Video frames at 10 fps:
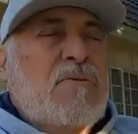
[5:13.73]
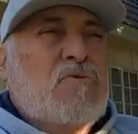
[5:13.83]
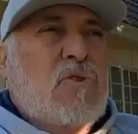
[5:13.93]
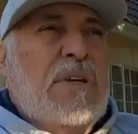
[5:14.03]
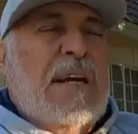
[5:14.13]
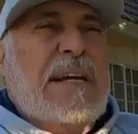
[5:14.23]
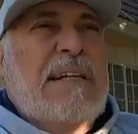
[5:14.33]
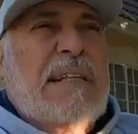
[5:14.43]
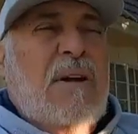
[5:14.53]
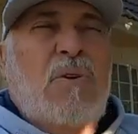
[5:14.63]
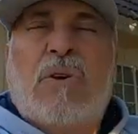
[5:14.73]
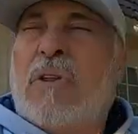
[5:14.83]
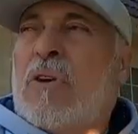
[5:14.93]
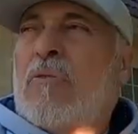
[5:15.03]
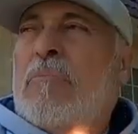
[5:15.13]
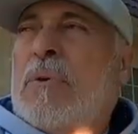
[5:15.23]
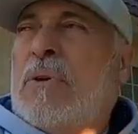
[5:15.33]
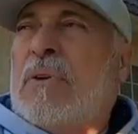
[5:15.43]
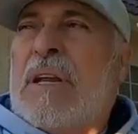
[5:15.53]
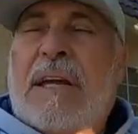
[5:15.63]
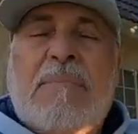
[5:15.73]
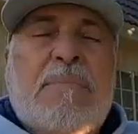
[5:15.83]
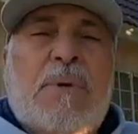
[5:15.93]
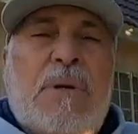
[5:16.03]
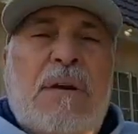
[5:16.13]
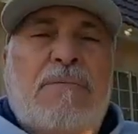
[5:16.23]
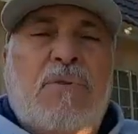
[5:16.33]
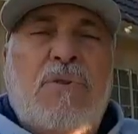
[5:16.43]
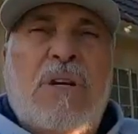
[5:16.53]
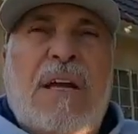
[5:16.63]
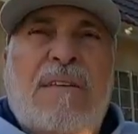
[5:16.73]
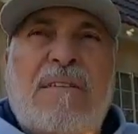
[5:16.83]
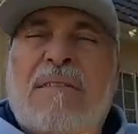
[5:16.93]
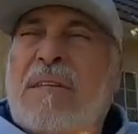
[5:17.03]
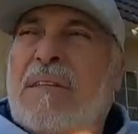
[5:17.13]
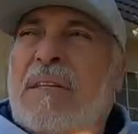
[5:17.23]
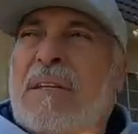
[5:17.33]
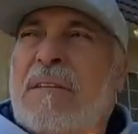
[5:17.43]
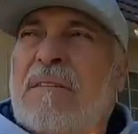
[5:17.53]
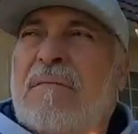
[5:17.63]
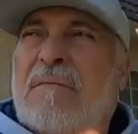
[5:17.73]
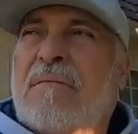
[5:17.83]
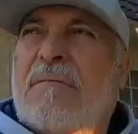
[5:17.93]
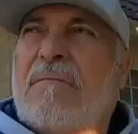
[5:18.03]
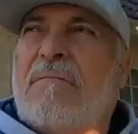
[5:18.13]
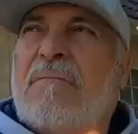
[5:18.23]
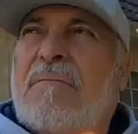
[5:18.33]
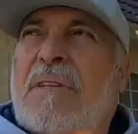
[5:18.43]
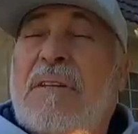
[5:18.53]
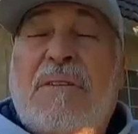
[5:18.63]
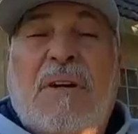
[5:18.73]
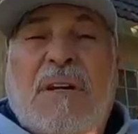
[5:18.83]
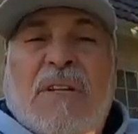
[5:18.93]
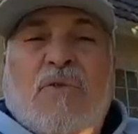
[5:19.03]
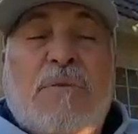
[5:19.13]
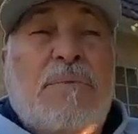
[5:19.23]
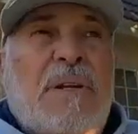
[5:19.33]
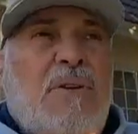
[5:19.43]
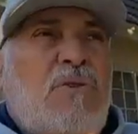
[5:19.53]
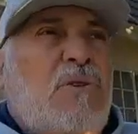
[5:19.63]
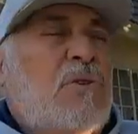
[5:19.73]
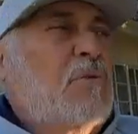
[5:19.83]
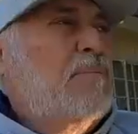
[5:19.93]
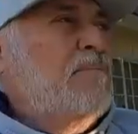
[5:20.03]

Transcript: So then I can download it on the computer and I can put it up so you guys can see the hunting trips that I used to do.